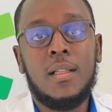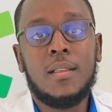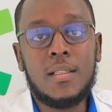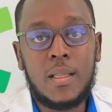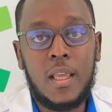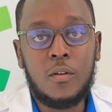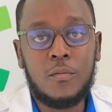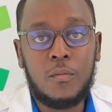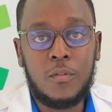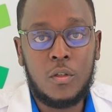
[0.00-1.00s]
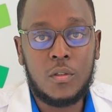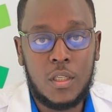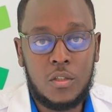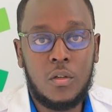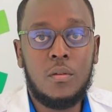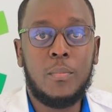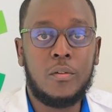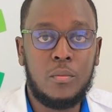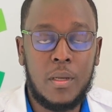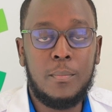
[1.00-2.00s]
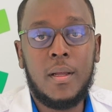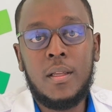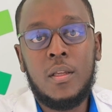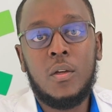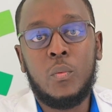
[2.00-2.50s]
This is the end of the video session, but remember,